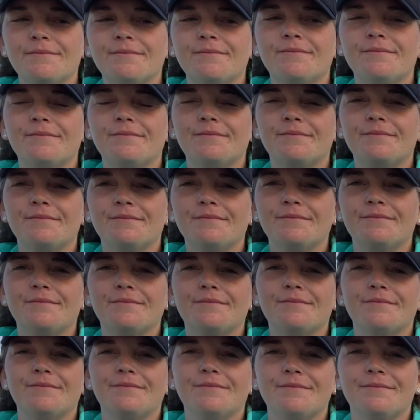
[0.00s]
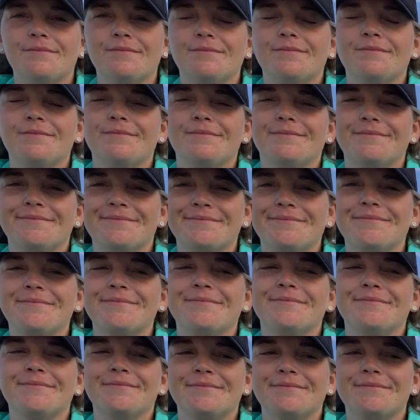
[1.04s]

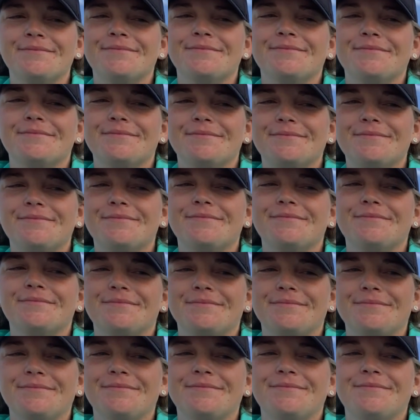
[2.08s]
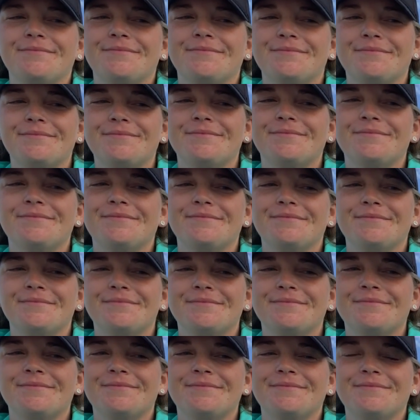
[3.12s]

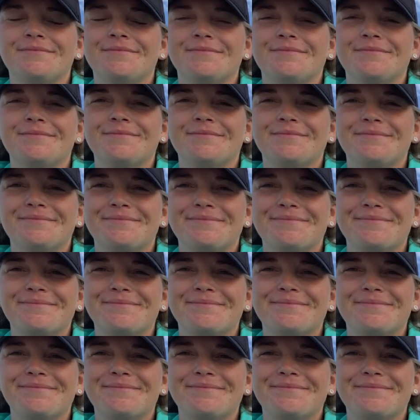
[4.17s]
(not speaking)